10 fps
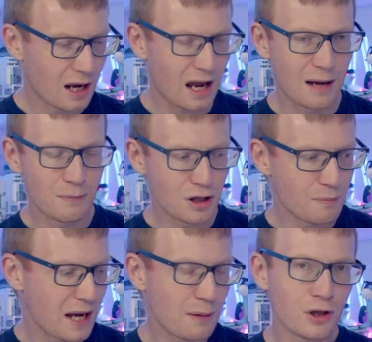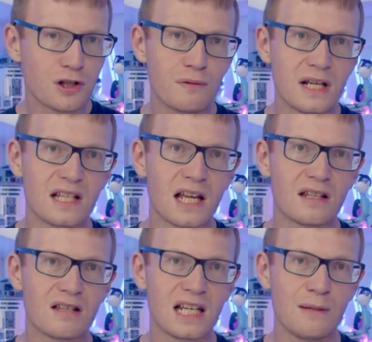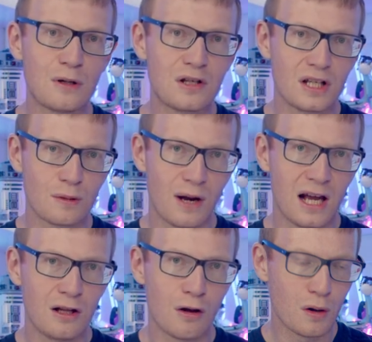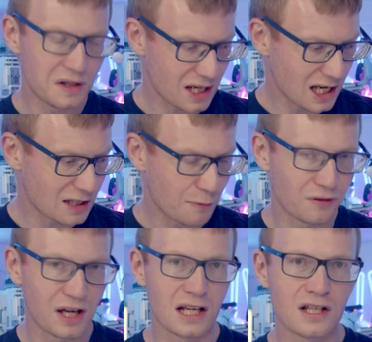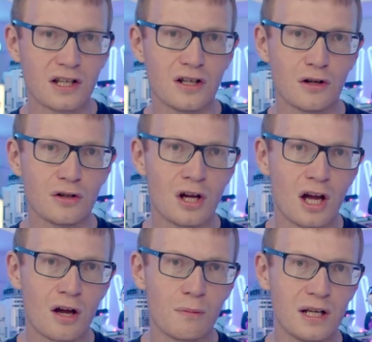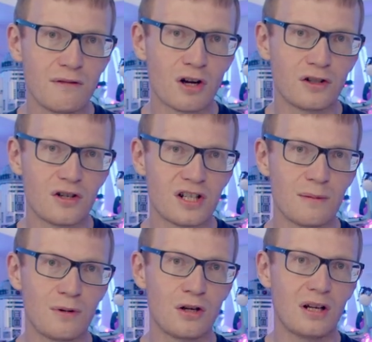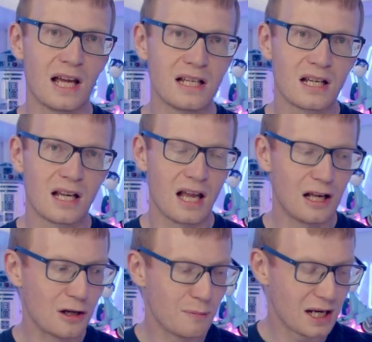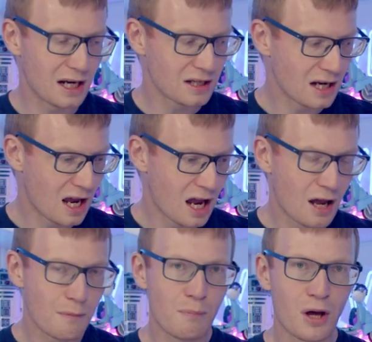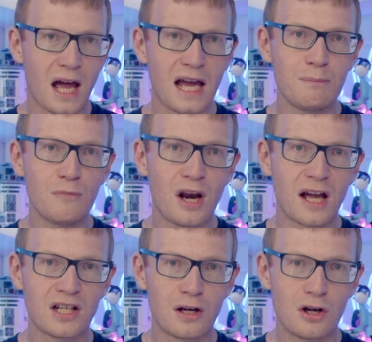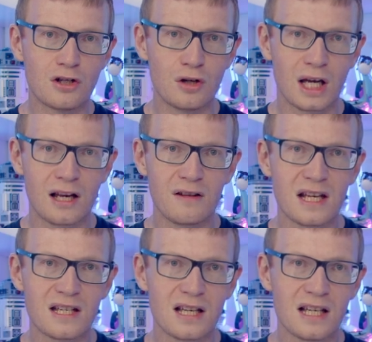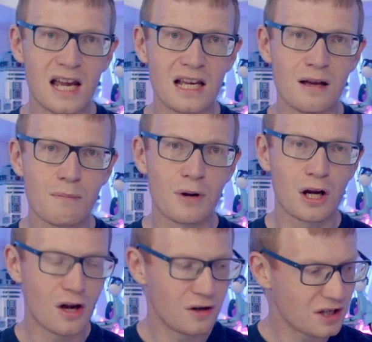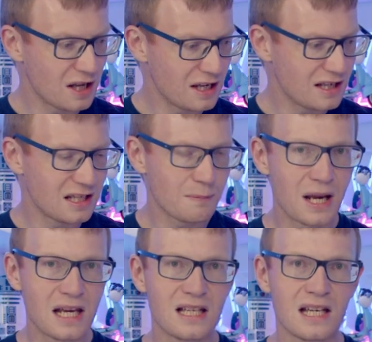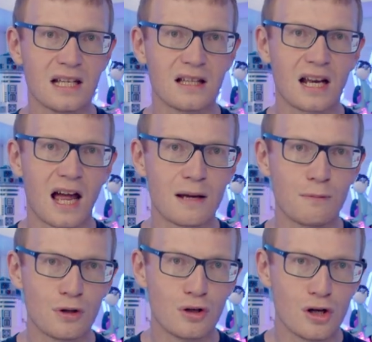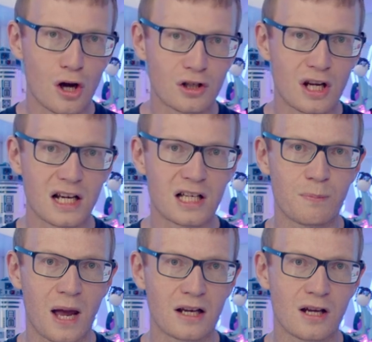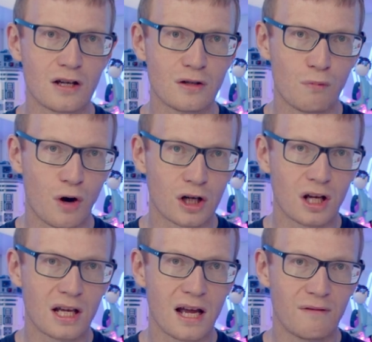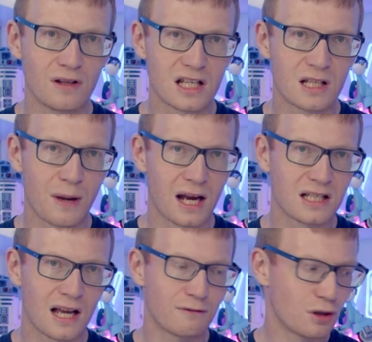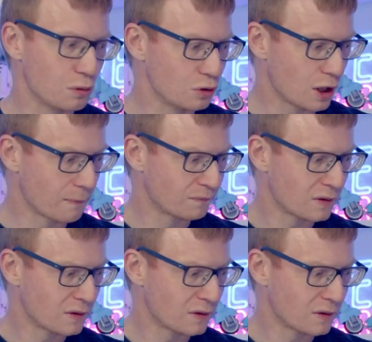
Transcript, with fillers: Um, you may want to reset the C MOS as well, all sensible things to do when you've got your C P U light illuminated. But I'm not actually going to do any of these today because this is a P C that I would not expect to work given the specs I've told you.